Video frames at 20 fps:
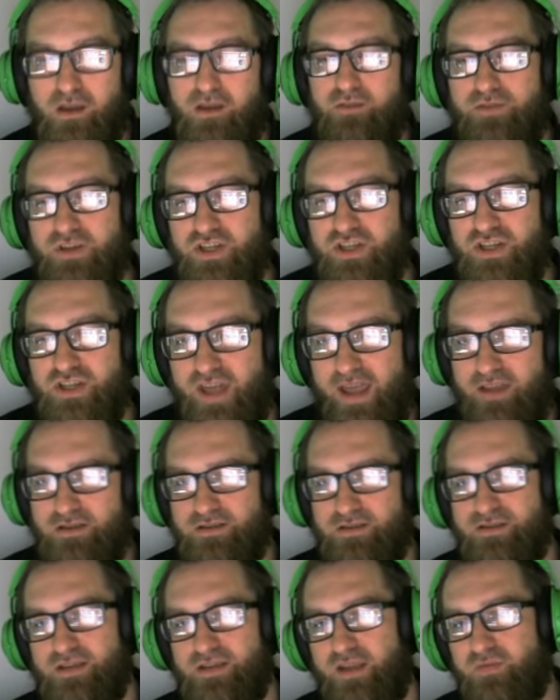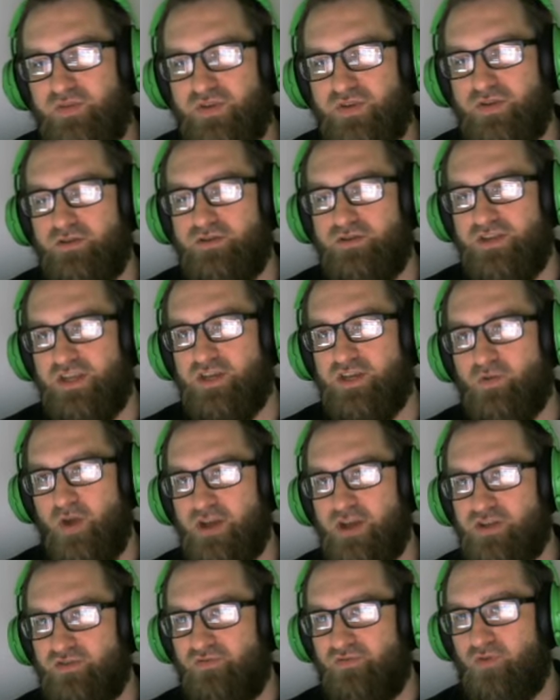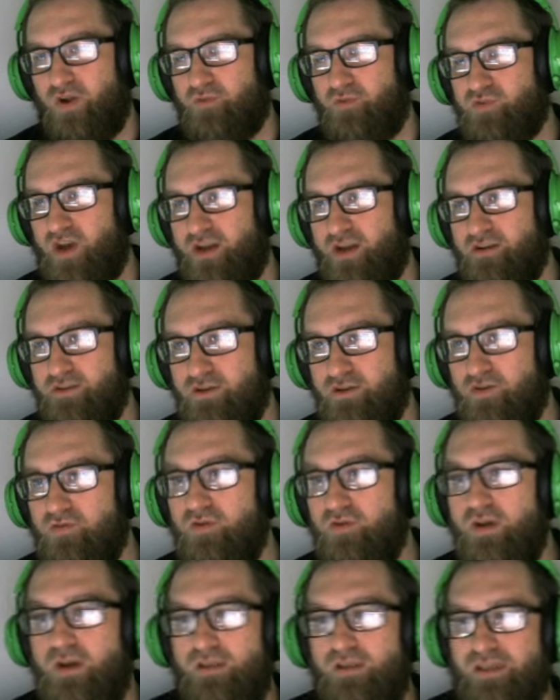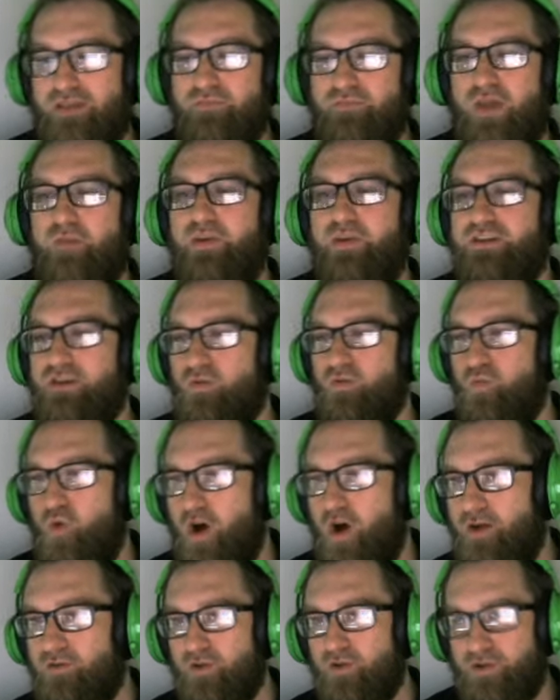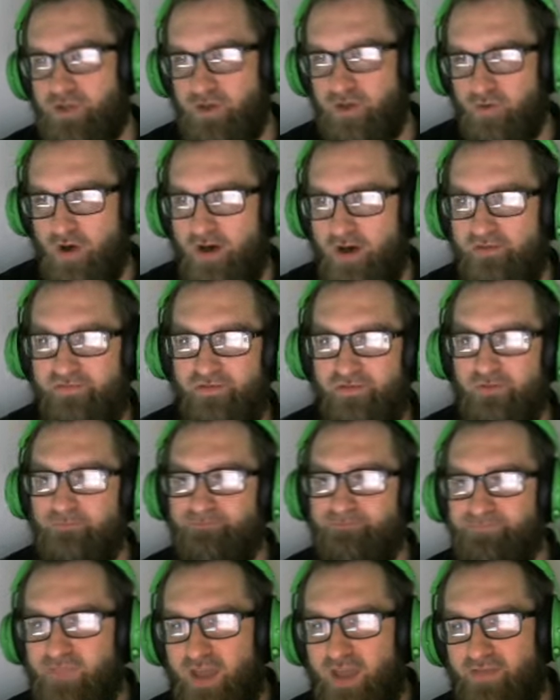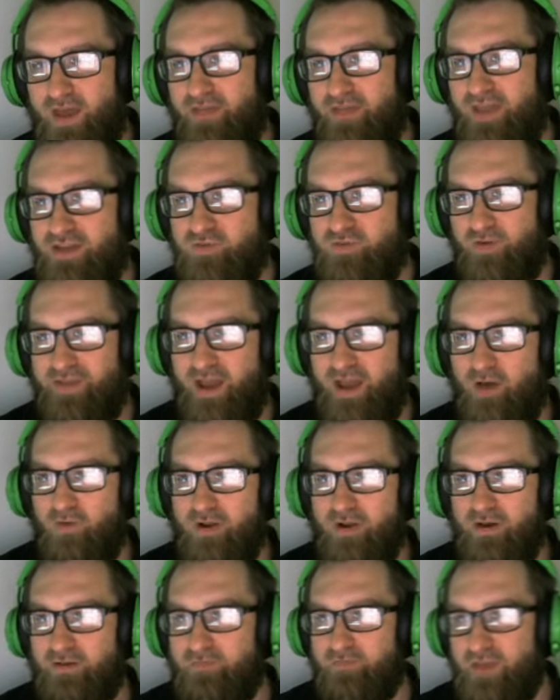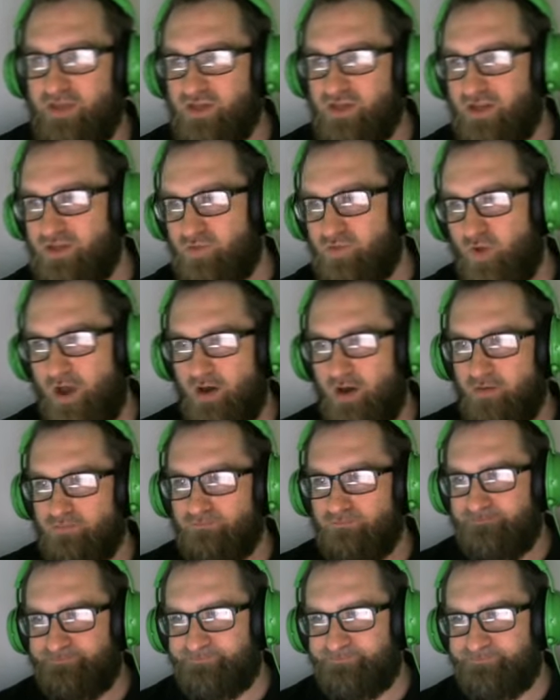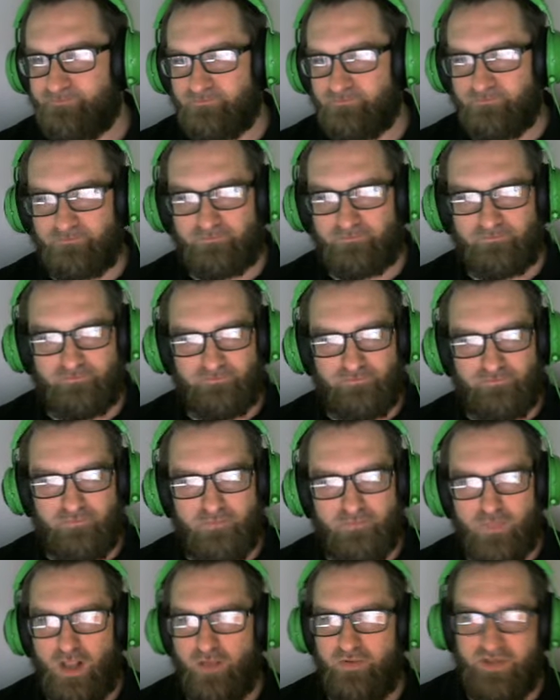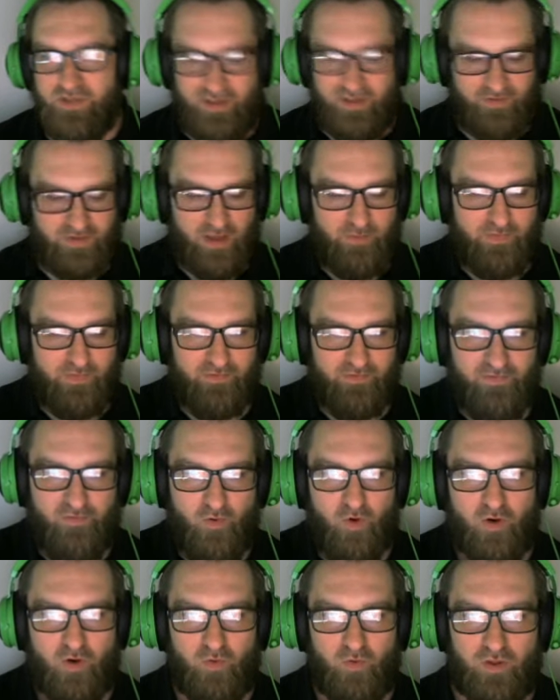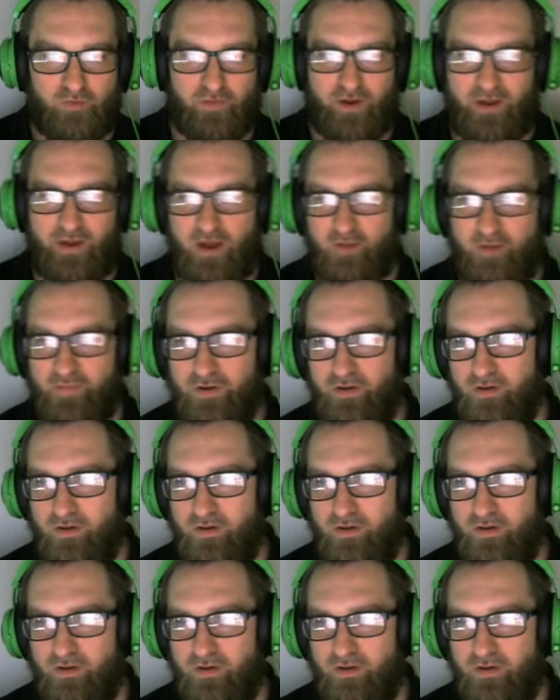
The Shanks seems too situational for what I'm trying to do. Like maybe as a one or a two of, and, th and that's one thing I want to mention as well. Let me see if I type in four, will it bring up?